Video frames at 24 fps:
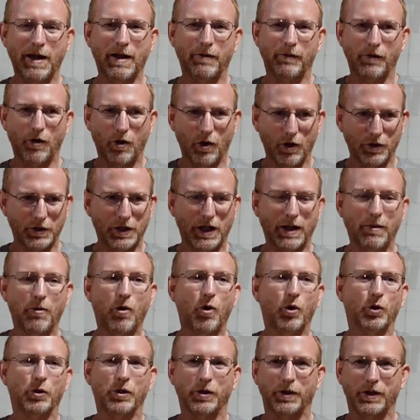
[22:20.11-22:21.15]
having a hard time
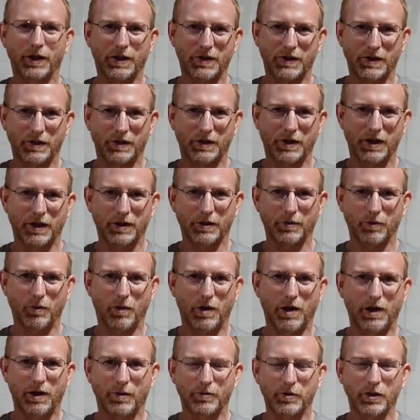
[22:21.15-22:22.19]
holding things together
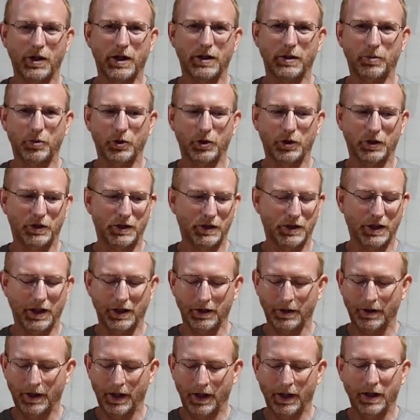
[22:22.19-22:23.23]
while I'm trying to put it
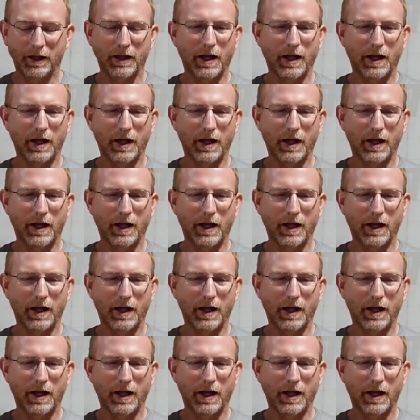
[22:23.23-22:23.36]
together.